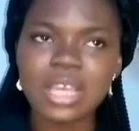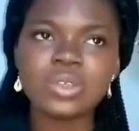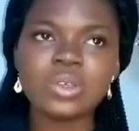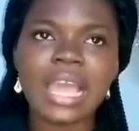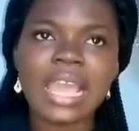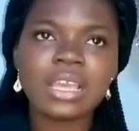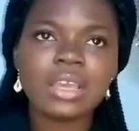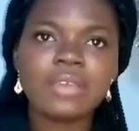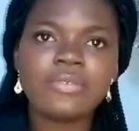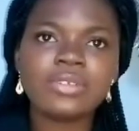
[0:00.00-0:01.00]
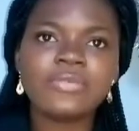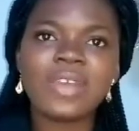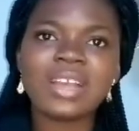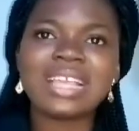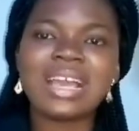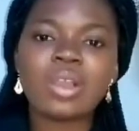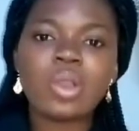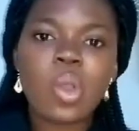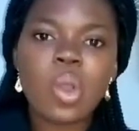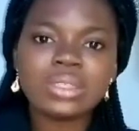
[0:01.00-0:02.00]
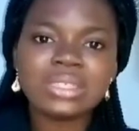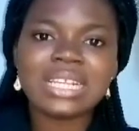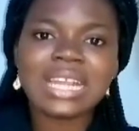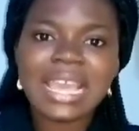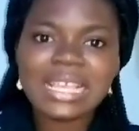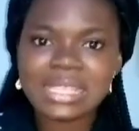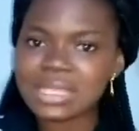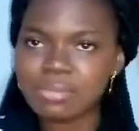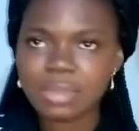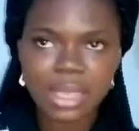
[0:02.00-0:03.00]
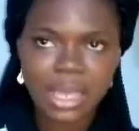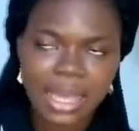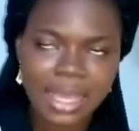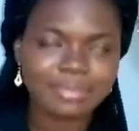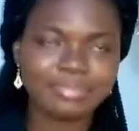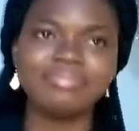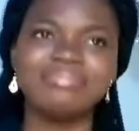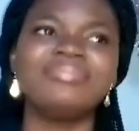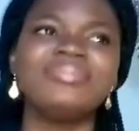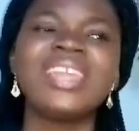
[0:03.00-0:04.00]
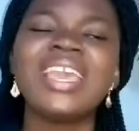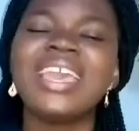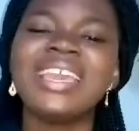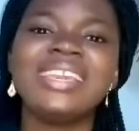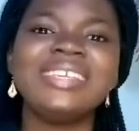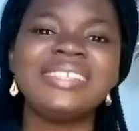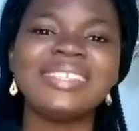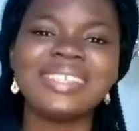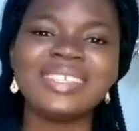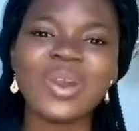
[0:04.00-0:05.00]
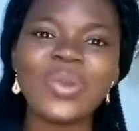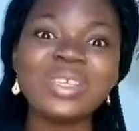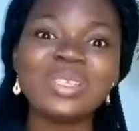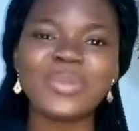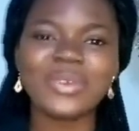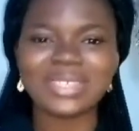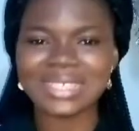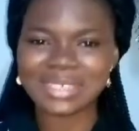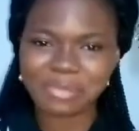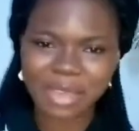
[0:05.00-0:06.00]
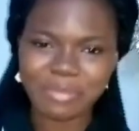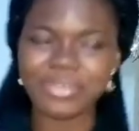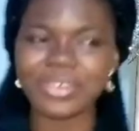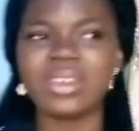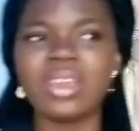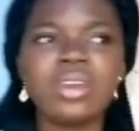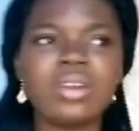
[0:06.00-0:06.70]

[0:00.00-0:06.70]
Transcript: So, like, for the fact that God delights in me, he's always busting my brain.